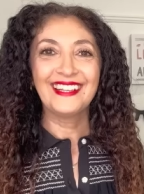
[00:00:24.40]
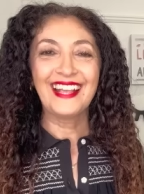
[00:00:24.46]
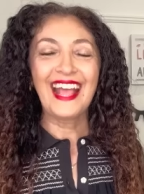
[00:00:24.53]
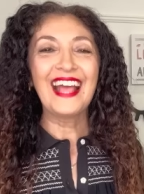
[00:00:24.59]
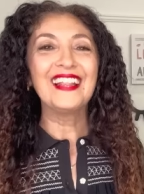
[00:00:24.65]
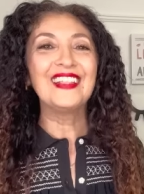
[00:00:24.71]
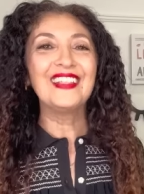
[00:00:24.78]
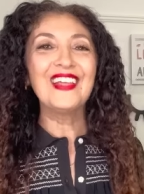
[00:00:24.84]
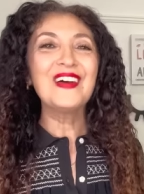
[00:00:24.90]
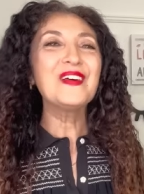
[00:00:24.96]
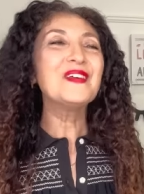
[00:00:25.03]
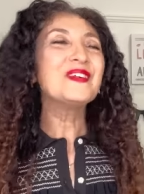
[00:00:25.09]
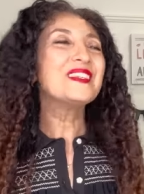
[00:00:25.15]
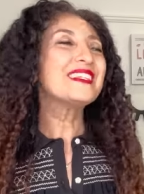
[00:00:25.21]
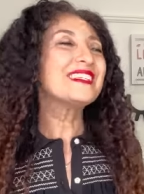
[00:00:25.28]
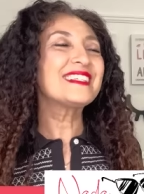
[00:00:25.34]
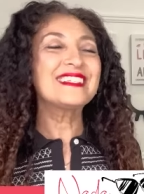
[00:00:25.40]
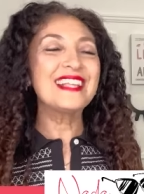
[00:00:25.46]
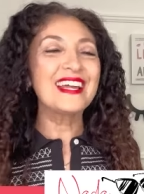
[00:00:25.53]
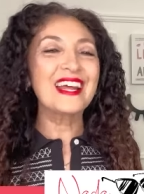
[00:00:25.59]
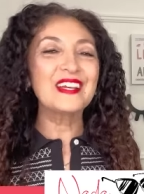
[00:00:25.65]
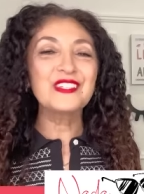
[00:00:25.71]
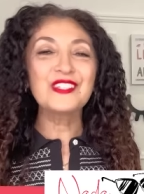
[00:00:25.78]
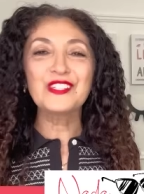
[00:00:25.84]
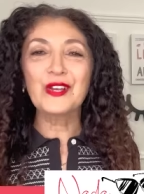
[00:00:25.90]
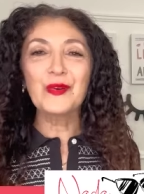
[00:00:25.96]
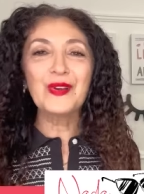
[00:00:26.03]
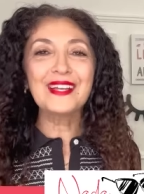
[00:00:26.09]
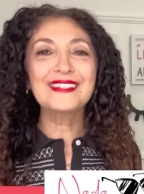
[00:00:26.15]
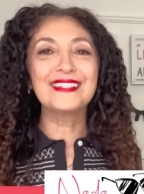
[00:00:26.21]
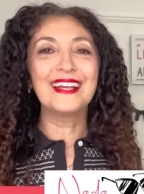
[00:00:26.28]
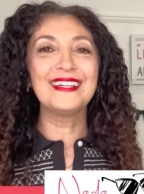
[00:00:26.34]
Hello, this is Nada. So
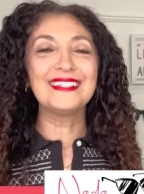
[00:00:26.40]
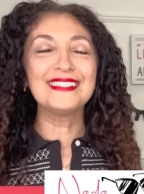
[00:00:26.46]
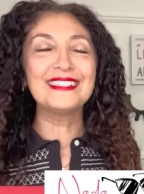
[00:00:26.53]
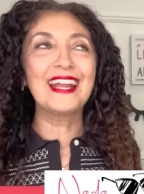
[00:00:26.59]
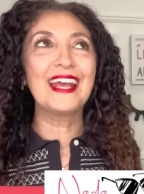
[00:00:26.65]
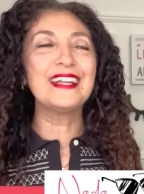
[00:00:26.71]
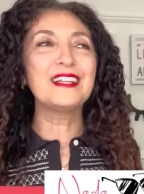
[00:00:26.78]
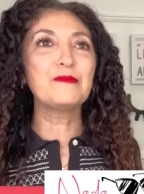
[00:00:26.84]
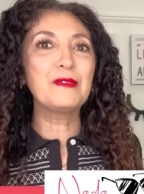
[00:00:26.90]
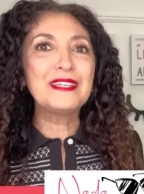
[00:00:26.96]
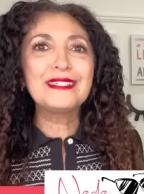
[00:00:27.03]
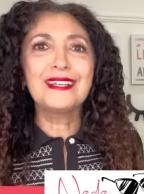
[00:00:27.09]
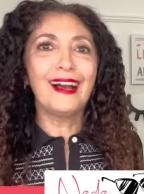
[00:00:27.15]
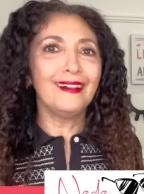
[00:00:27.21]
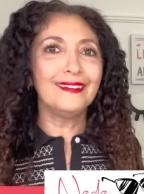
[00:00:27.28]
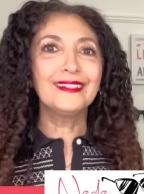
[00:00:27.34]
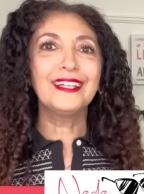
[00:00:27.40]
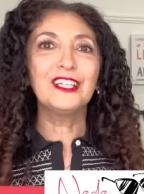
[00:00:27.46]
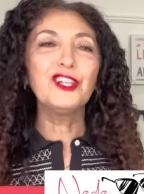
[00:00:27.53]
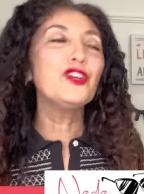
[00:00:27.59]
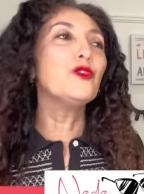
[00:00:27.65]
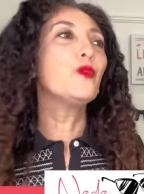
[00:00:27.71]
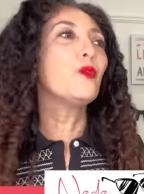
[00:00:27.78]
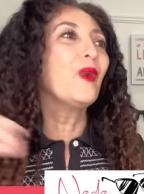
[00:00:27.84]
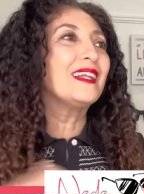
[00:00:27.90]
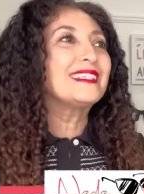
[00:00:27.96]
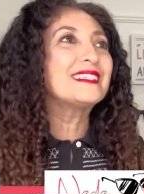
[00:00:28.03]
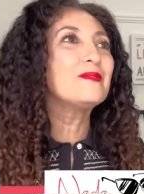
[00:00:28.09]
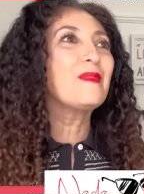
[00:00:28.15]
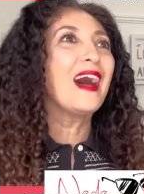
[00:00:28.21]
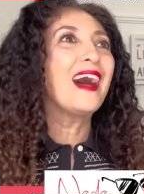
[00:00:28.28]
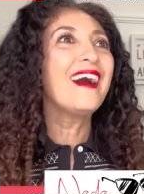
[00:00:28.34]
excited today to be telling you what
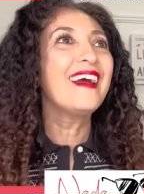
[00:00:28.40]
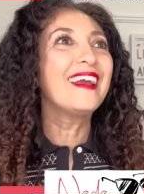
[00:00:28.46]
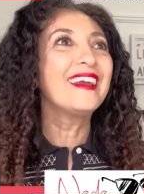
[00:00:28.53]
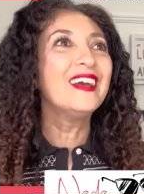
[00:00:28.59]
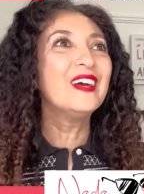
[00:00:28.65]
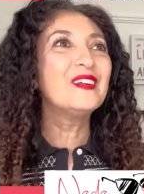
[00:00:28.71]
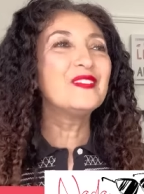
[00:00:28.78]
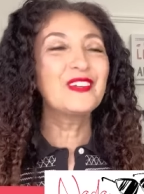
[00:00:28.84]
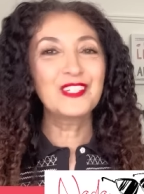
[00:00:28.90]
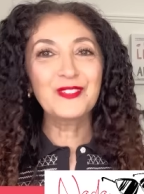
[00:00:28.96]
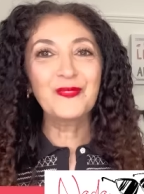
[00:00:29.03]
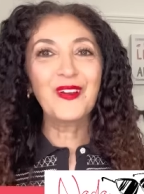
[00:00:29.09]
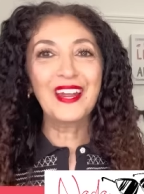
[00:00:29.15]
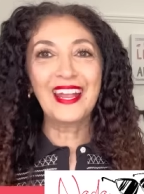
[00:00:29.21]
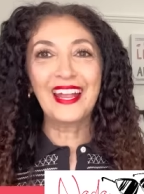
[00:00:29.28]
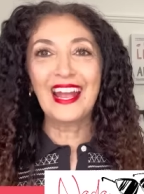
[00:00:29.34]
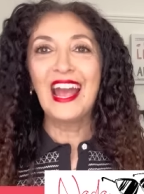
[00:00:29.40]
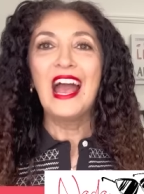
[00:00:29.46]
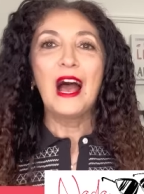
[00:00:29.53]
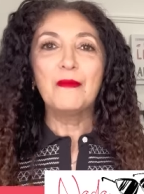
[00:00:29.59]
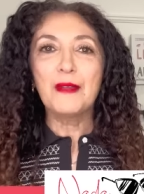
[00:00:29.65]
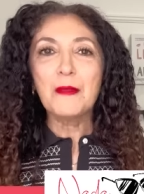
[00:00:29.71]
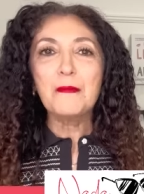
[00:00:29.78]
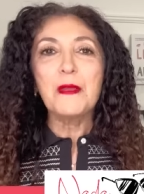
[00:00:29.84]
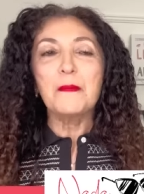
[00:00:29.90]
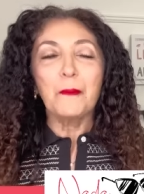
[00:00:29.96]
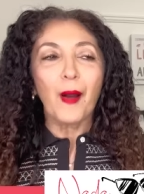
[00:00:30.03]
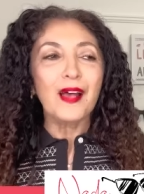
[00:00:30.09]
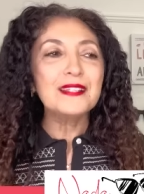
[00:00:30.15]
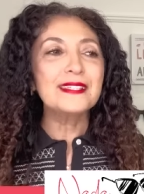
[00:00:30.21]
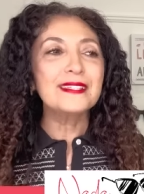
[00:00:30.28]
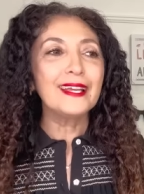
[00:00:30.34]
to buy for spring. I'm going to be
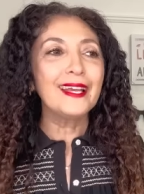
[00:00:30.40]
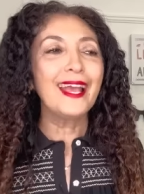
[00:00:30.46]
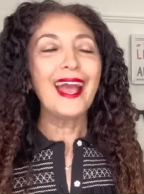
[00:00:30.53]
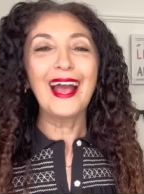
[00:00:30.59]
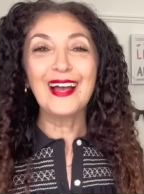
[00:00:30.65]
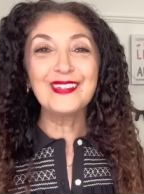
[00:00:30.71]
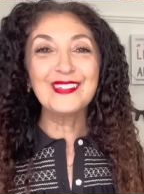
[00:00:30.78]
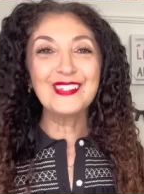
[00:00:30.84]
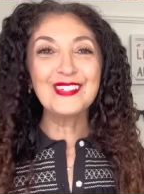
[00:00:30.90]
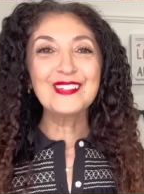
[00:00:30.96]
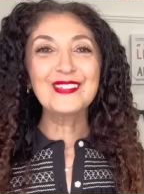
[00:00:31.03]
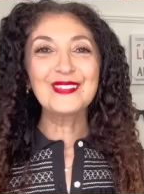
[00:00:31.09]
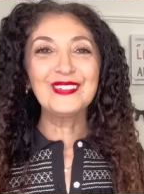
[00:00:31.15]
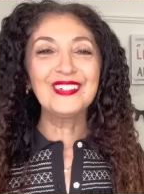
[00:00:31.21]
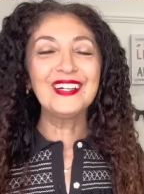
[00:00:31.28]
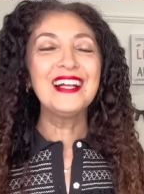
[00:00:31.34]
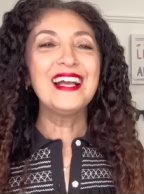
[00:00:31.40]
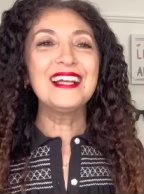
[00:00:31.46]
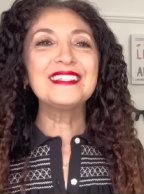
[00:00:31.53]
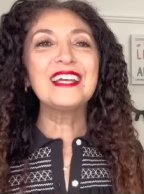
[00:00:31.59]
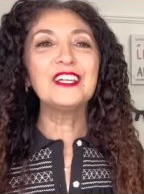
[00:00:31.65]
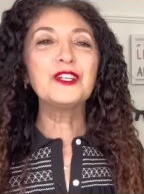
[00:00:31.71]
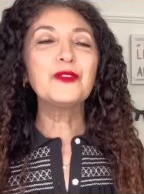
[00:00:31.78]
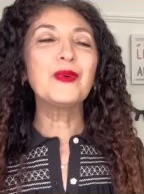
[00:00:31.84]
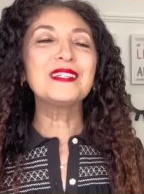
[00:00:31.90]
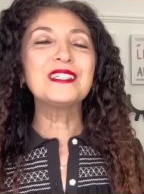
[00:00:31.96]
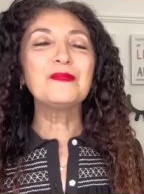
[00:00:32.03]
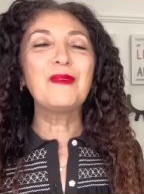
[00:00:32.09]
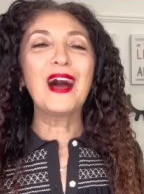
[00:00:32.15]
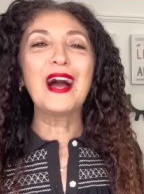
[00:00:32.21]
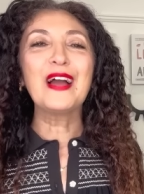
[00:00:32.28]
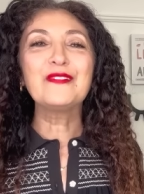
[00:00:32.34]
bossy as usual and tell you what
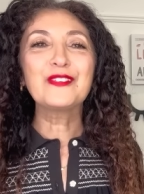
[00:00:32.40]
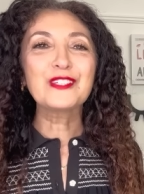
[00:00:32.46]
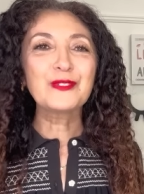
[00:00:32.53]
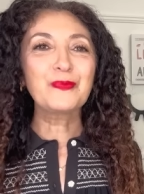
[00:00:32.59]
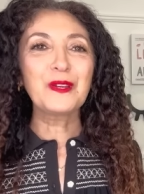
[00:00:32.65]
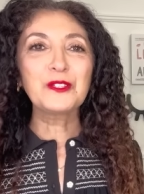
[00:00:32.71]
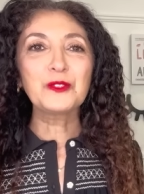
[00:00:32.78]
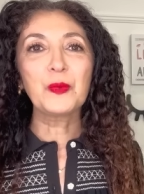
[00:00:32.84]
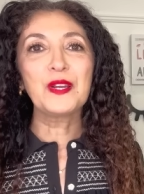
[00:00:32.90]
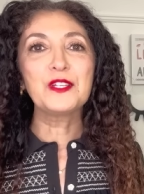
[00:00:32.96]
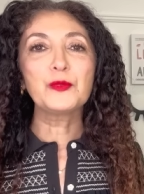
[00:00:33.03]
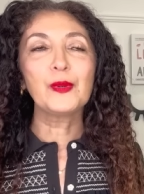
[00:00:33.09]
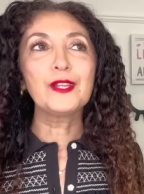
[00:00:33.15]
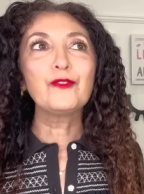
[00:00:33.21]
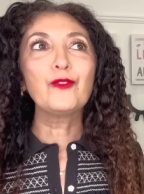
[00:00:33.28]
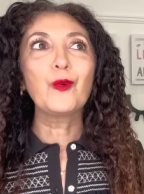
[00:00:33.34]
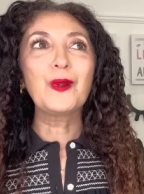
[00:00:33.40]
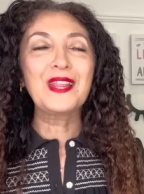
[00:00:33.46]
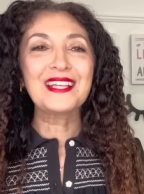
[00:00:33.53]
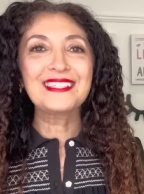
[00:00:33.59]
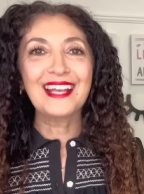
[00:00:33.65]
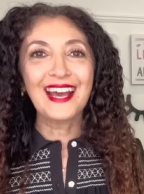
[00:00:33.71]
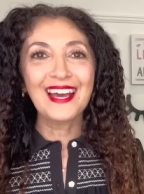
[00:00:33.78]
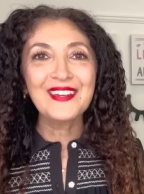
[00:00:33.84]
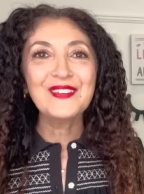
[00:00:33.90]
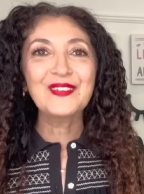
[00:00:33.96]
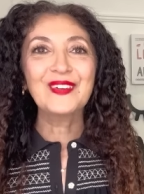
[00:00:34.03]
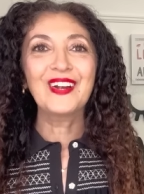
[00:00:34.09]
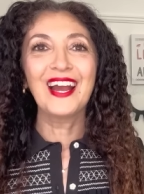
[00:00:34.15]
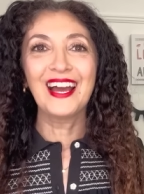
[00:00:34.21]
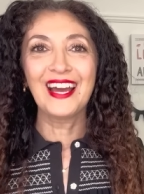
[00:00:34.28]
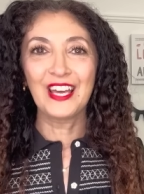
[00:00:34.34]
to buy for spring 2024 that's
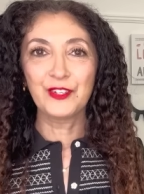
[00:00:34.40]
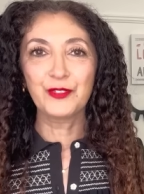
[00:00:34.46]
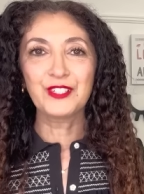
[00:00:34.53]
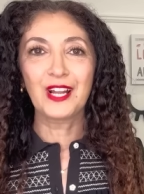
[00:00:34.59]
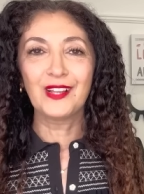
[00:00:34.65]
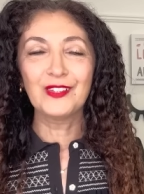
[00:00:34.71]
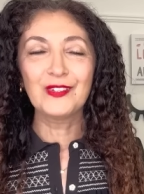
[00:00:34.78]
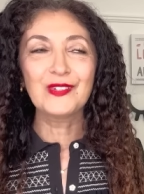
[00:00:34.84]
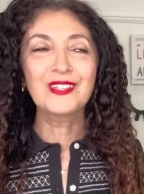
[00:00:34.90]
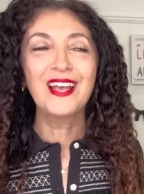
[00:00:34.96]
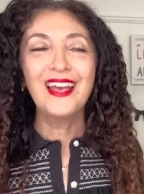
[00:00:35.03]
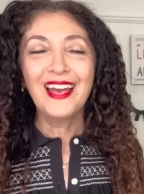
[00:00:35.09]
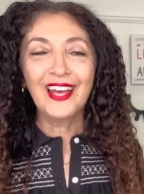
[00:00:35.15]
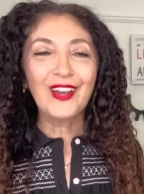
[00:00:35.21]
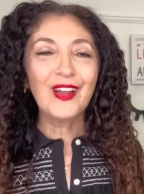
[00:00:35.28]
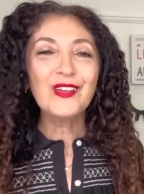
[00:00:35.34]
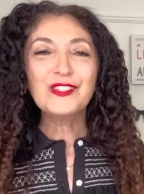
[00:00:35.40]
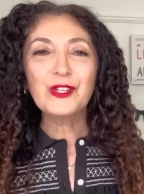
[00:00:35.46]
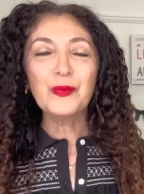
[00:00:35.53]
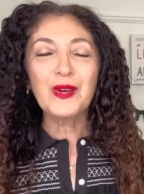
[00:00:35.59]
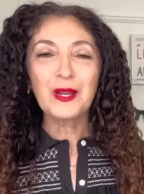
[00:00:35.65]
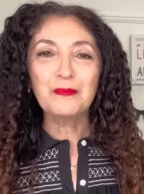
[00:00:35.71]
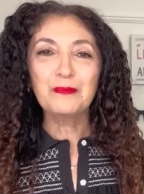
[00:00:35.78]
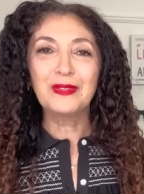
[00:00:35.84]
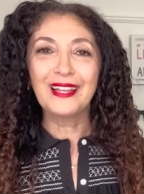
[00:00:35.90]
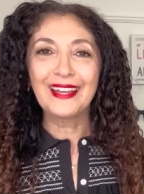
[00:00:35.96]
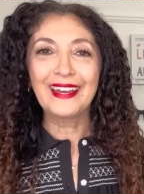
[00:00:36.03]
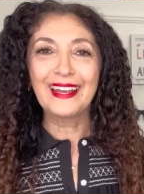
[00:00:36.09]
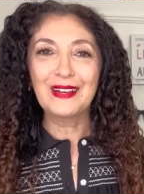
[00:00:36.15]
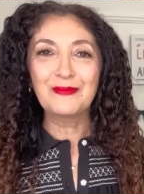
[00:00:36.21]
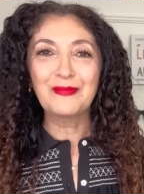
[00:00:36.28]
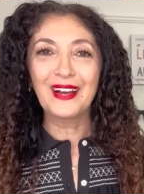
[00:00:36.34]
under $100 and also what I'm
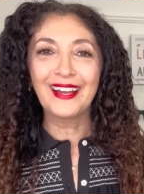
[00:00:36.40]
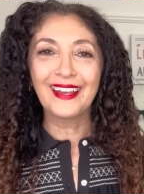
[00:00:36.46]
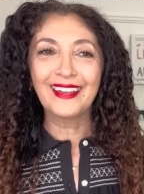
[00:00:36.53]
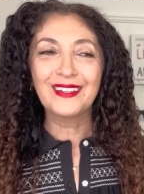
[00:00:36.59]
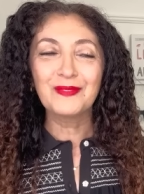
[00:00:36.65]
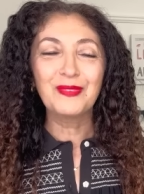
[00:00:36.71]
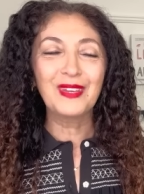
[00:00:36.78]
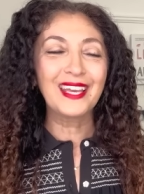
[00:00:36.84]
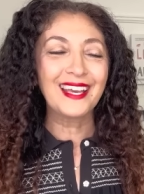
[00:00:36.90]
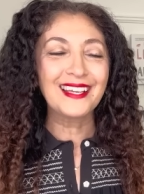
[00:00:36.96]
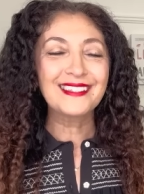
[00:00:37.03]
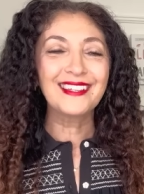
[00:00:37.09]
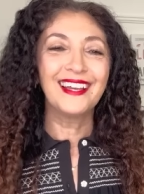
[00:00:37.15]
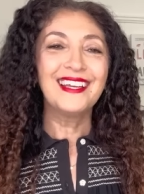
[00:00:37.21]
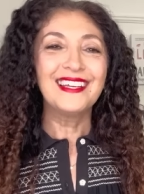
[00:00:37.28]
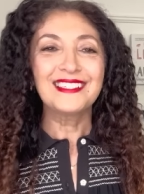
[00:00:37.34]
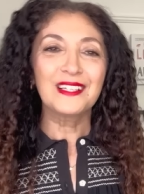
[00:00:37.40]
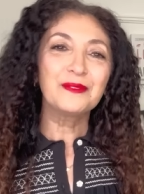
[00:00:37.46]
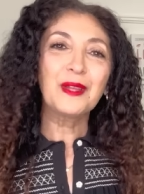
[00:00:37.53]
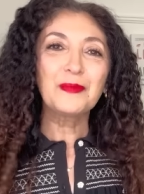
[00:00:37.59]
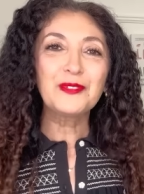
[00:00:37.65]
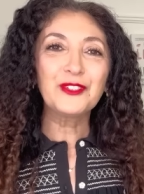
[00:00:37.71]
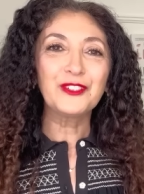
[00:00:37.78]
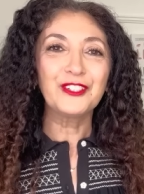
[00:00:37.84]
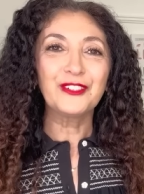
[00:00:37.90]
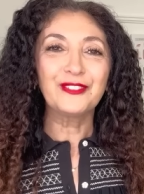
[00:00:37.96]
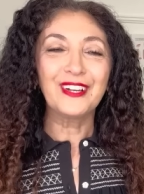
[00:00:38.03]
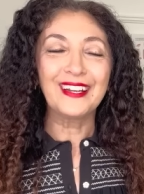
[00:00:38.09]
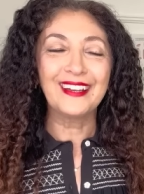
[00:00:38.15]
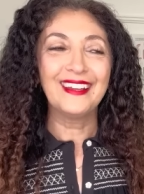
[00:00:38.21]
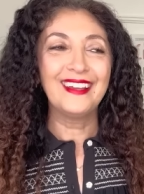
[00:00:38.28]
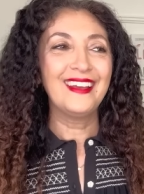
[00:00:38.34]
planning on buying because sometimes they're
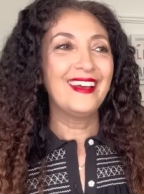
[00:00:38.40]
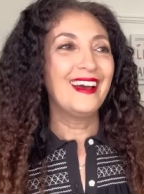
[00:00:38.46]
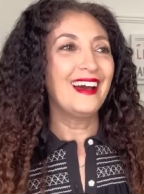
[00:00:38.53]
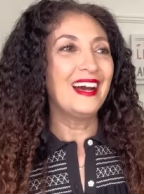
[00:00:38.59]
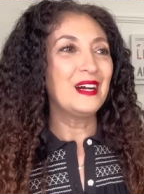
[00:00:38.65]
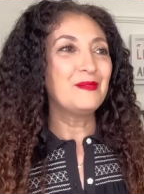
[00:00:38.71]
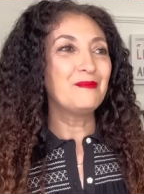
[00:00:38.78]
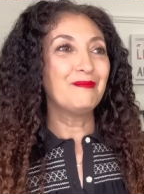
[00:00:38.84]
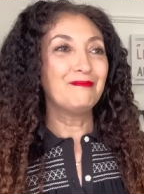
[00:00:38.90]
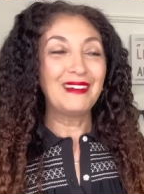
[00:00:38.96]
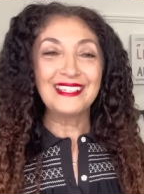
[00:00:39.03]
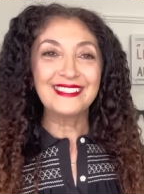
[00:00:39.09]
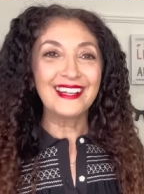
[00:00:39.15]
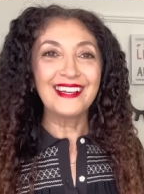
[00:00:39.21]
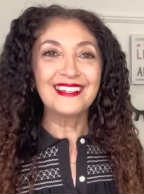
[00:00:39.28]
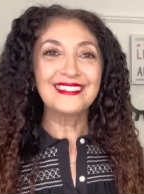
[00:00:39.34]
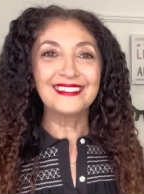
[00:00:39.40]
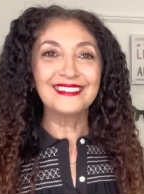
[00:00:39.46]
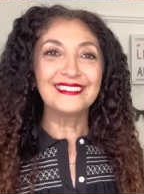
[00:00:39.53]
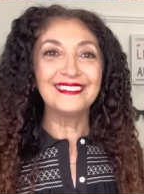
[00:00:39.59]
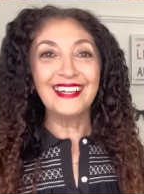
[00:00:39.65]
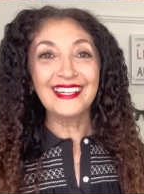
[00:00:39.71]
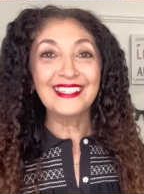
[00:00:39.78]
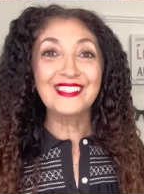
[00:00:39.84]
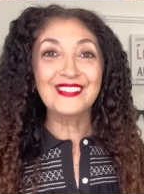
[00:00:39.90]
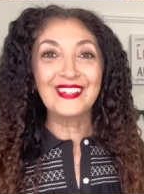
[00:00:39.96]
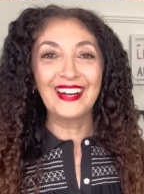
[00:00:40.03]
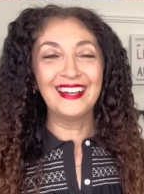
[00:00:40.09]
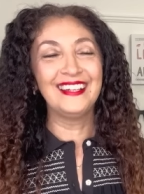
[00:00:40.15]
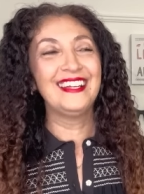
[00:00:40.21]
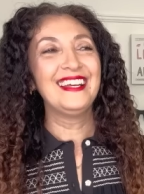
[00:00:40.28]
different. Um, my style's a little extra.